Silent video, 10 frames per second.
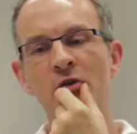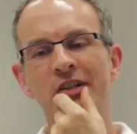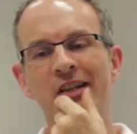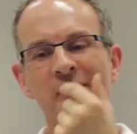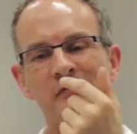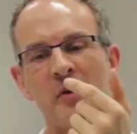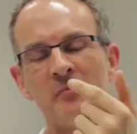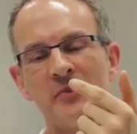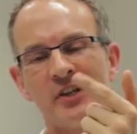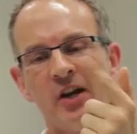I notice
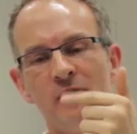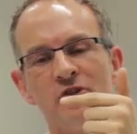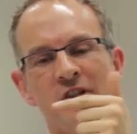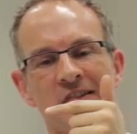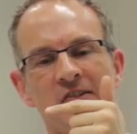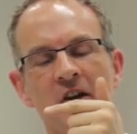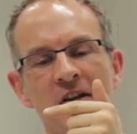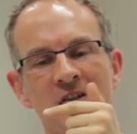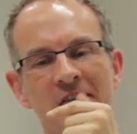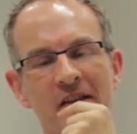from the coaching
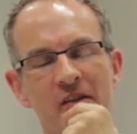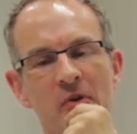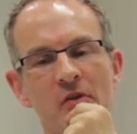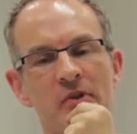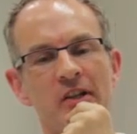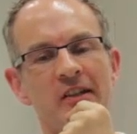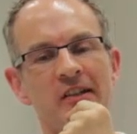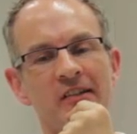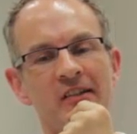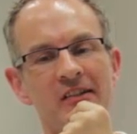side at the moment
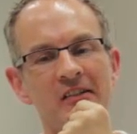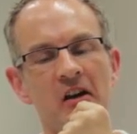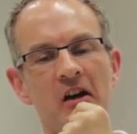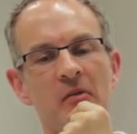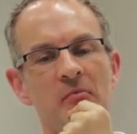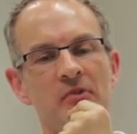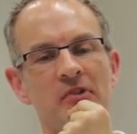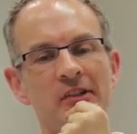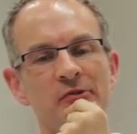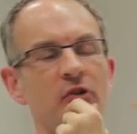is
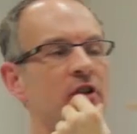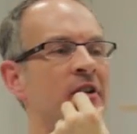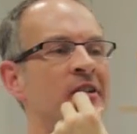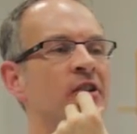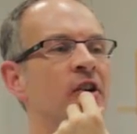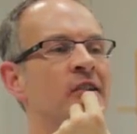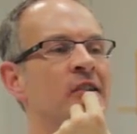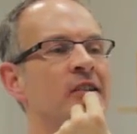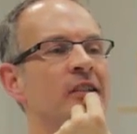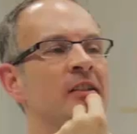there's lots of
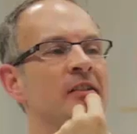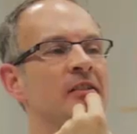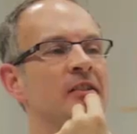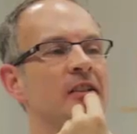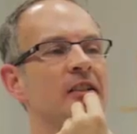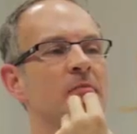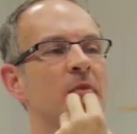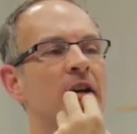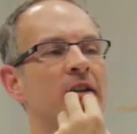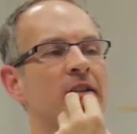uncertainty in
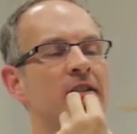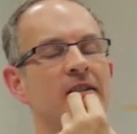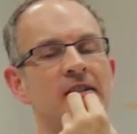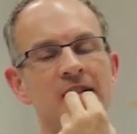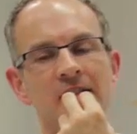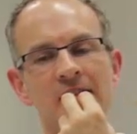the market.